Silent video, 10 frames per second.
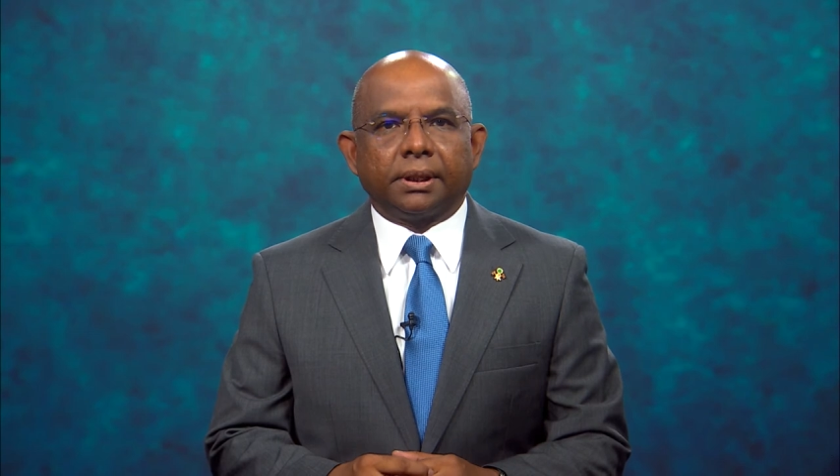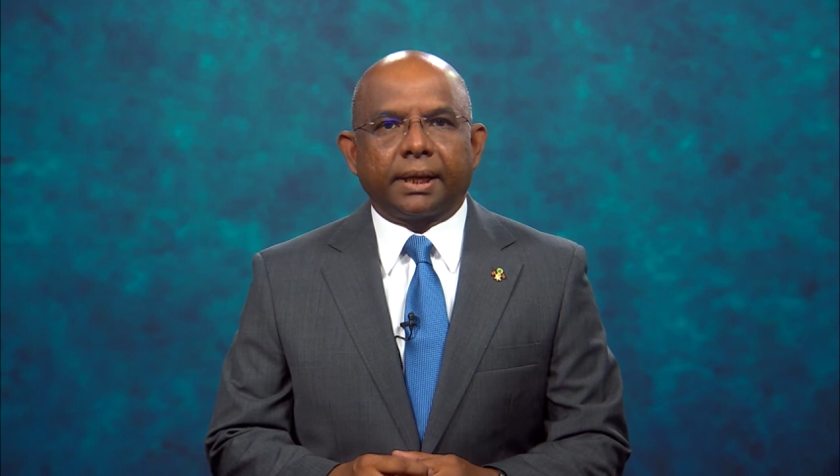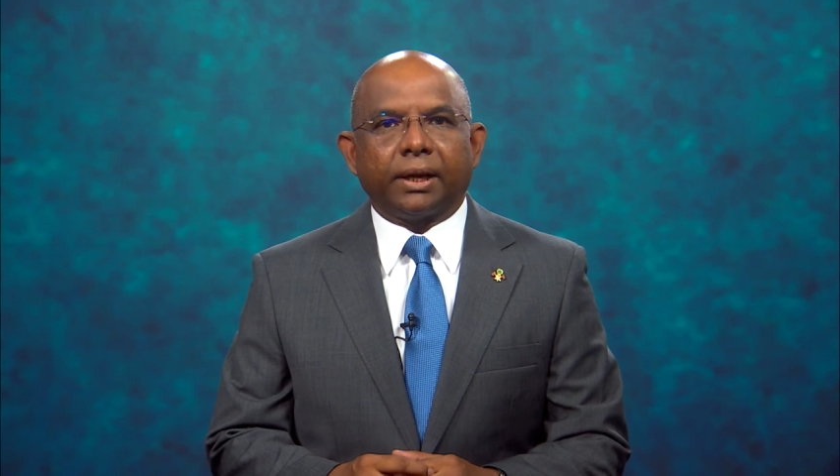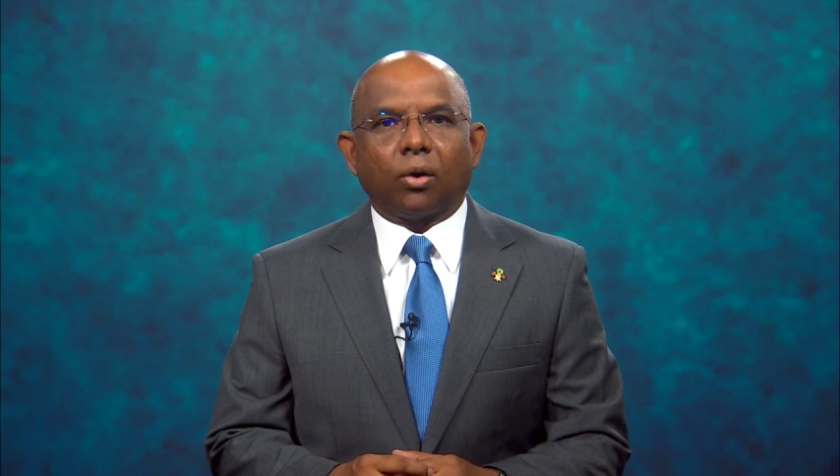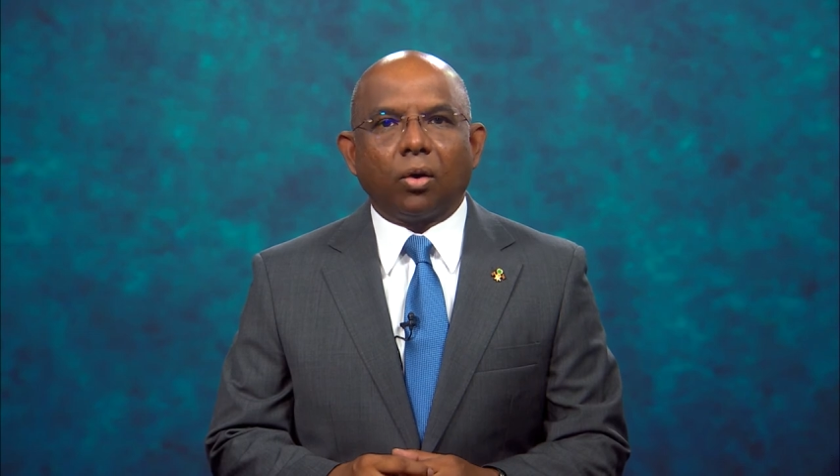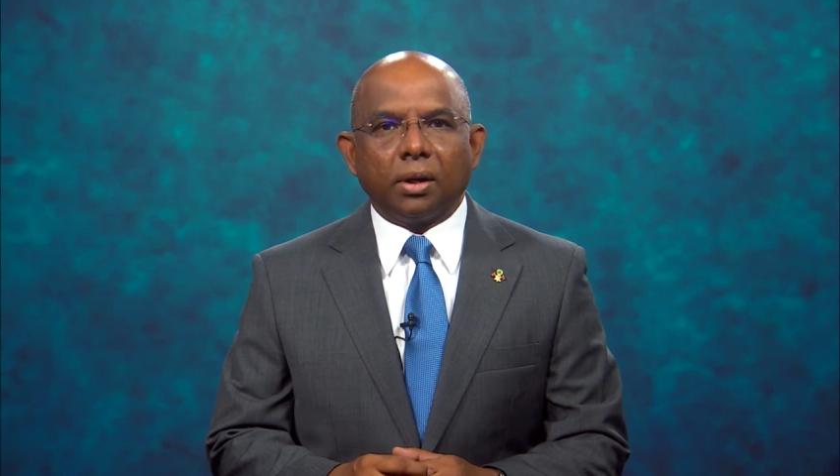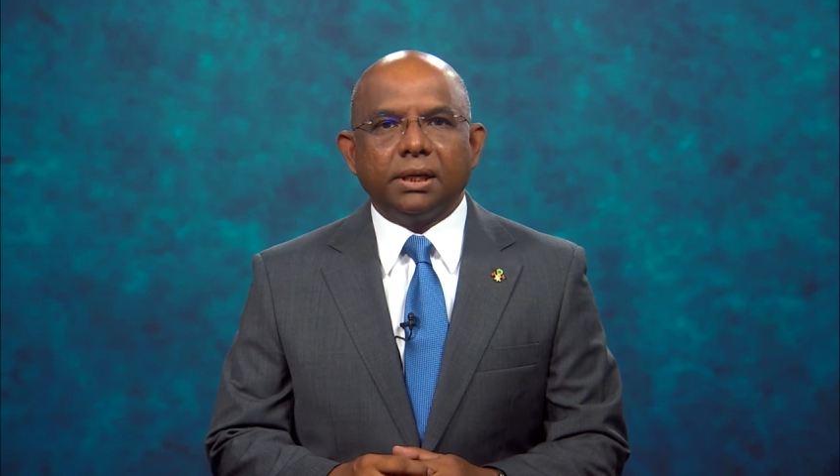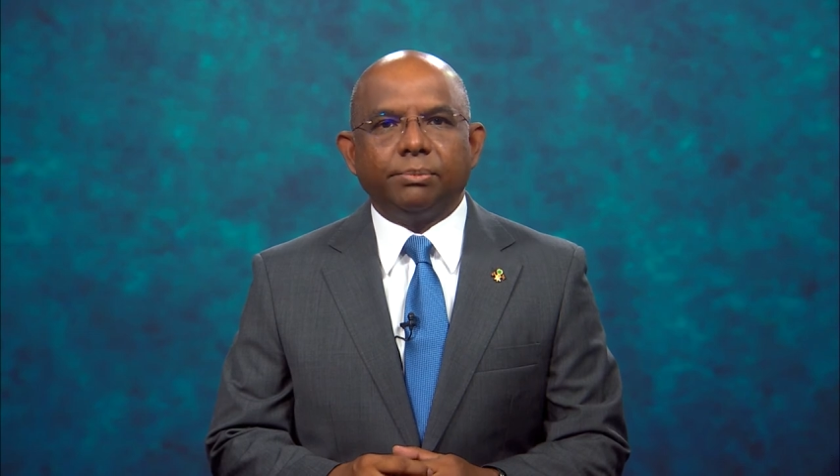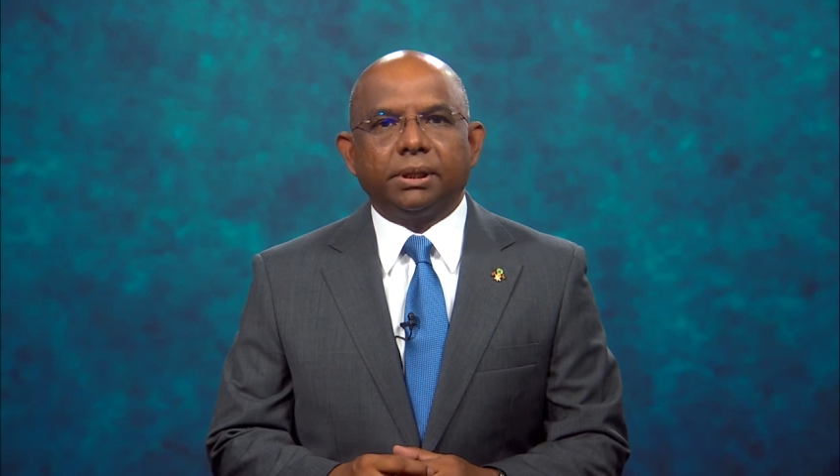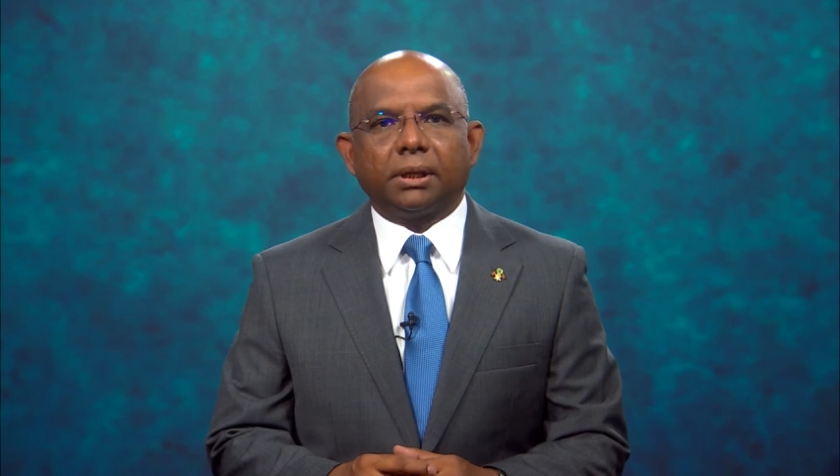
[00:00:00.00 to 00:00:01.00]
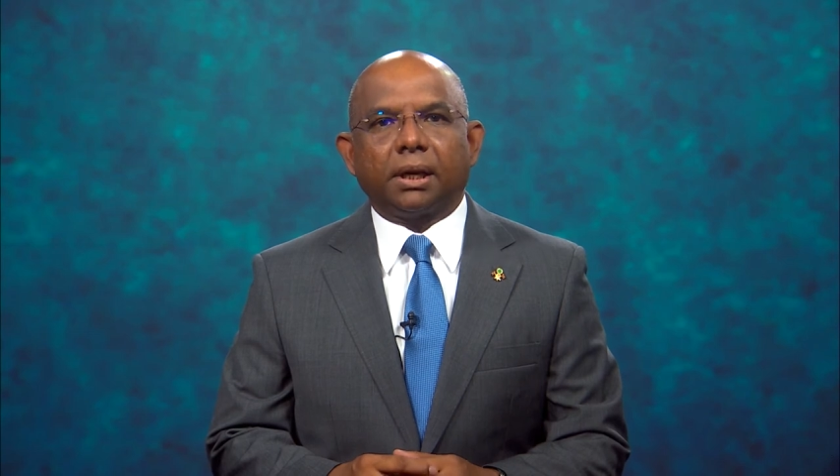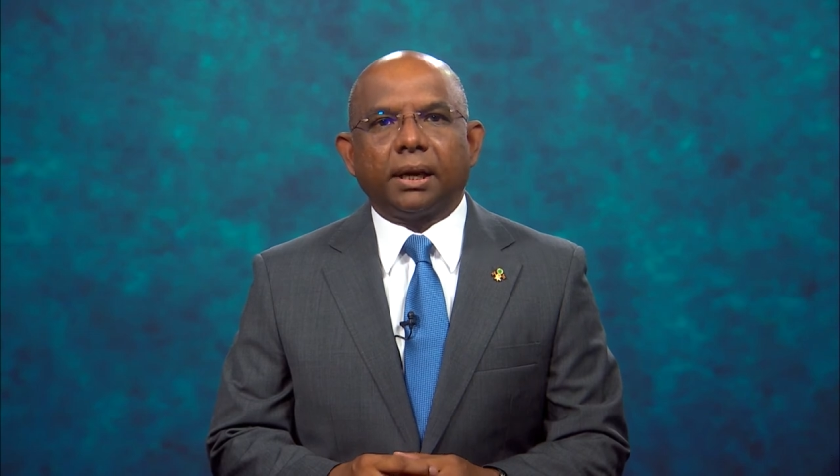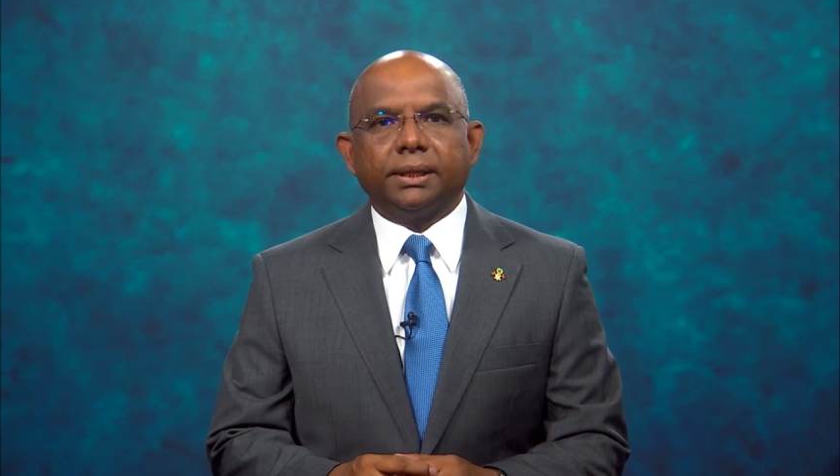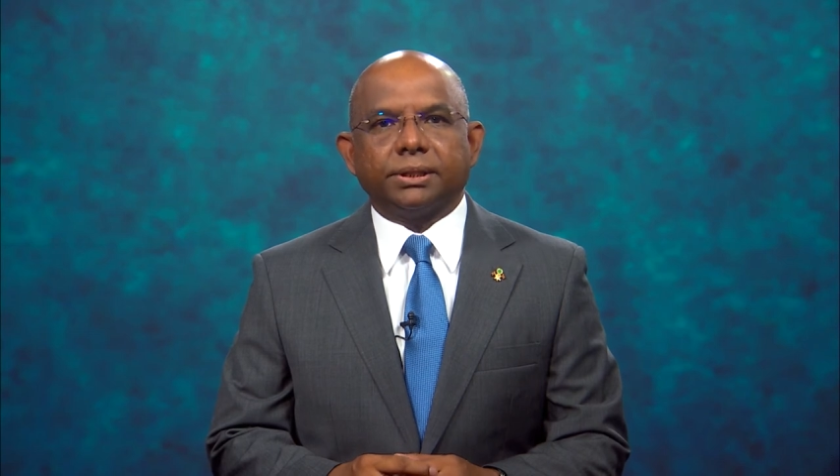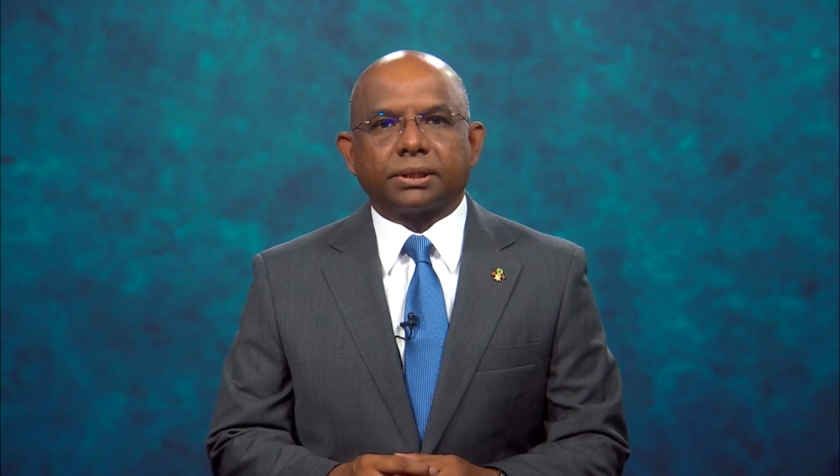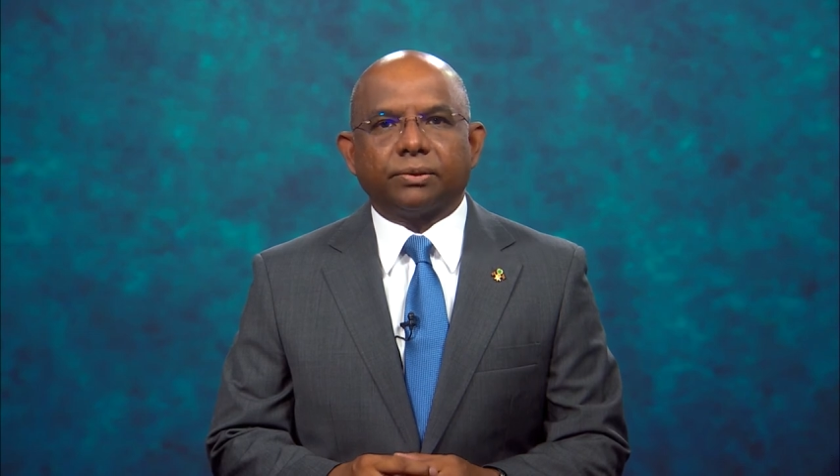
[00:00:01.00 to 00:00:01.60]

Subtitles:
can only be realized